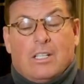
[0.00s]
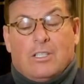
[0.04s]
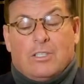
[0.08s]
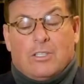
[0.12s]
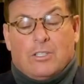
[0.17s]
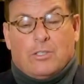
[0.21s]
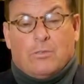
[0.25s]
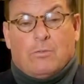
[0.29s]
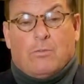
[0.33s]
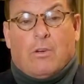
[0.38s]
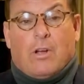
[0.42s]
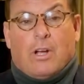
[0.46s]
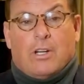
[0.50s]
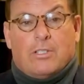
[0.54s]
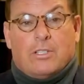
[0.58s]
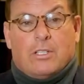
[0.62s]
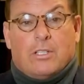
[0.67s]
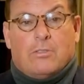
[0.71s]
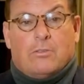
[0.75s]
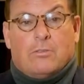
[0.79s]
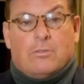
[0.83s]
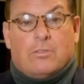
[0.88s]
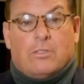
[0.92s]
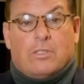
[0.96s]
just watch.
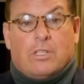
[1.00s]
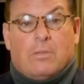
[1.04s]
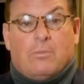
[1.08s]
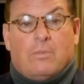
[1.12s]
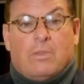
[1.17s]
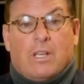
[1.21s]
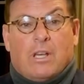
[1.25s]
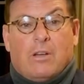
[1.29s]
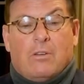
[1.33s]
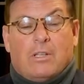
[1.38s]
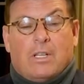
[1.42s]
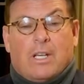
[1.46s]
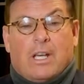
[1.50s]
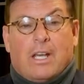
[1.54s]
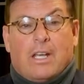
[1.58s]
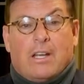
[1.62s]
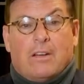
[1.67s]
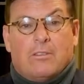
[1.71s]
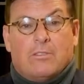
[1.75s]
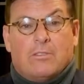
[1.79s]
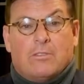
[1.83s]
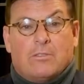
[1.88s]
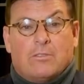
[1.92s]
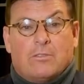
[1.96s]
Israel's going to be
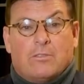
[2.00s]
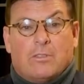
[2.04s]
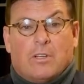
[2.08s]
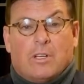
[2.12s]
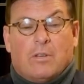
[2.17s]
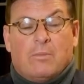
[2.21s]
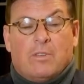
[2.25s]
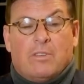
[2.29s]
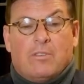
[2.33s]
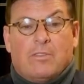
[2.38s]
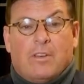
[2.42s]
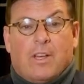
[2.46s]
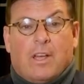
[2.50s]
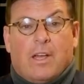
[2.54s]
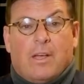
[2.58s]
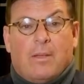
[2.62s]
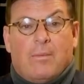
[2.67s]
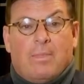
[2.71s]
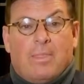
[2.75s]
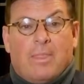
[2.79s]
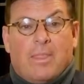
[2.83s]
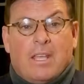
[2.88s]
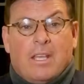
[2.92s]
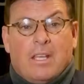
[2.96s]
okay. Israel's going to be
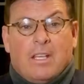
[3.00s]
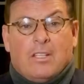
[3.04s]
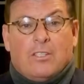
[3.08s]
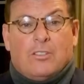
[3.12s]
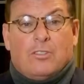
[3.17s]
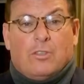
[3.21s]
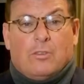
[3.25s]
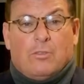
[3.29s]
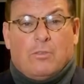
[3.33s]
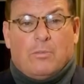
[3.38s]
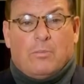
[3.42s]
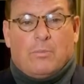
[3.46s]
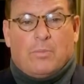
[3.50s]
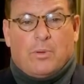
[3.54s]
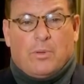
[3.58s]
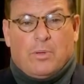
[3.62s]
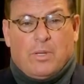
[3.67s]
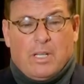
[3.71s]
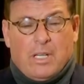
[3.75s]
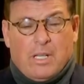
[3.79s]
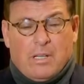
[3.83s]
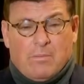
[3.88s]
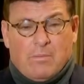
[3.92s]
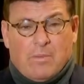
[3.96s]
fine. So
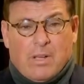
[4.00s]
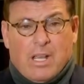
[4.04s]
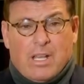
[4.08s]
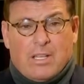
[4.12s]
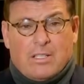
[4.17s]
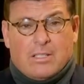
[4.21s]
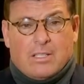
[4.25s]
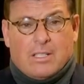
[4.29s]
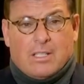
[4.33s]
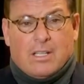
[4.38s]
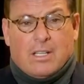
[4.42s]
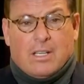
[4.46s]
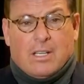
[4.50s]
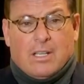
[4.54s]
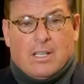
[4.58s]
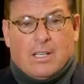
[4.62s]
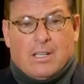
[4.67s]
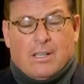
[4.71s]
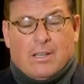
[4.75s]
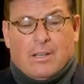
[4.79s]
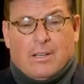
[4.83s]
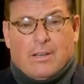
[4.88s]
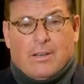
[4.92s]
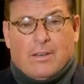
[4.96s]
pretty amazing
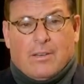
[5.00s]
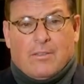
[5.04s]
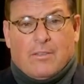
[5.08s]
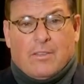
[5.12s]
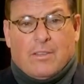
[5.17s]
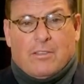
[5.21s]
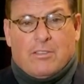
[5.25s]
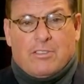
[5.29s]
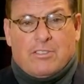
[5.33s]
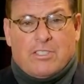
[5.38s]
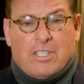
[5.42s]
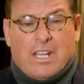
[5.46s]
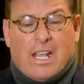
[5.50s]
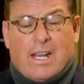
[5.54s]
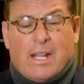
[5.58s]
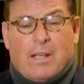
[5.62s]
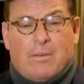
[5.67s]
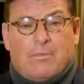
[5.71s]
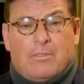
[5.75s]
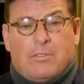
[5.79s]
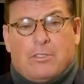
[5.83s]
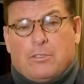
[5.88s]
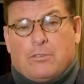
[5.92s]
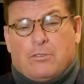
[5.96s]
the
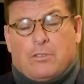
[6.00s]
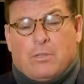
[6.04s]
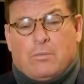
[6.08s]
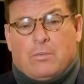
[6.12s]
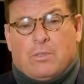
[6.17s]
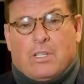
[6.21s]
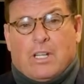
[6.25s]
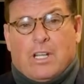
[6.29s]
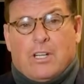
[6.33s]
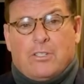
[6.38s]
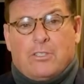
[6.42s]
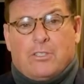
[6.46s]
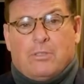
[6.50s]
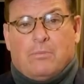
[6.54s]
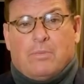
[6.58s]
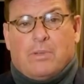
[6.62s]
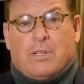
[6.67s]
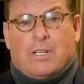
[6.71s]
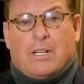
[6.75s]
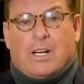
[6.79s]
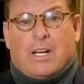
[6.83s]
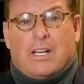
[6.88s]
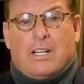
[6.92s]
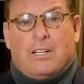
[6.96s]
setup for the tribulation
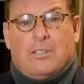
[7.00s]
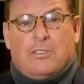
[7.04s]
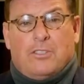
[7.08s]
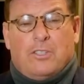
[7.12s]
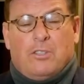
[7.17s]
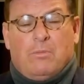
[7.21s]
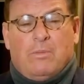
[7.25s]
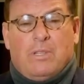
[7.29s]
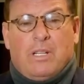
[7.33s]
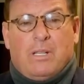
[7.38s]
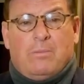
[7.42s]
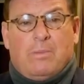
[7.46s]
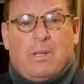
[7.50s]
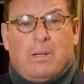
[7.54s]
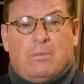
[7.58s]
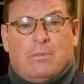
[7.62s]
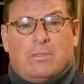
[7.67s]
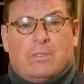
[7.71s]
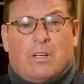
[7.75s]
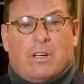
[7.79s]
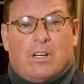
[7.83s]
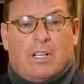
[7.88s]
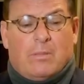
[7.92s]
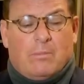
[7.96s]
period. I hear so many
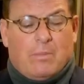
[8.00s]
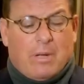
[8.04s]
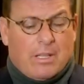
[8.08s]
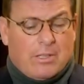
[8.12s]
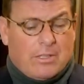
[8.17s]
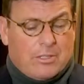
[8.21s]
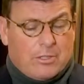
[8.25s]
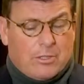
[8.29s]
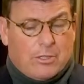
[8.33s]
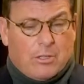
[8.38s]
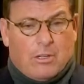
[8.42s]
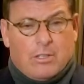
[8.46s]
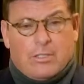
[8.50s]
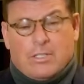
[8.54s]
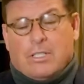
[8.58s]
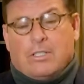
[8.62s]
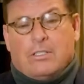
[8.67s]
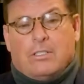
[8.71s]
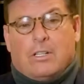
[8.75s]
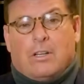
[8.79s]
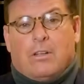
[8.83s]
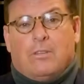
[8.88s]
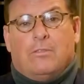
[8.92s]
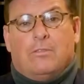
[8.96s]
people talking about the church
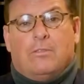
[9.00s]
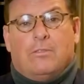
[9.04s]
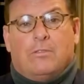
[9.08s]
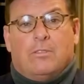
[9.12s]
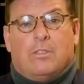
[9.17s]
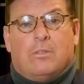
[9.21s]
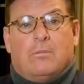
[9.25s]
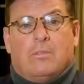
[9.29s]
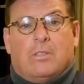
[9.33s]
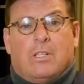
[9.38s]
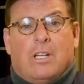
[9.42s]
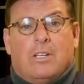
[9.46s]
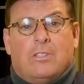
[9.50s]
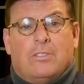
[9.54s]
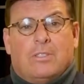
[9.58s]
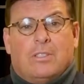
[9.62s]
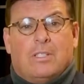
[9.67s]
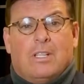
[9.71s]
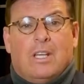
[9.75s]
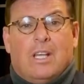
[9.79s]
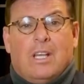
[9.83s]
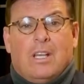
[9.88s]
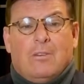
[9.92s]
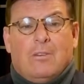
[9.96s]
has to go through the tribulation.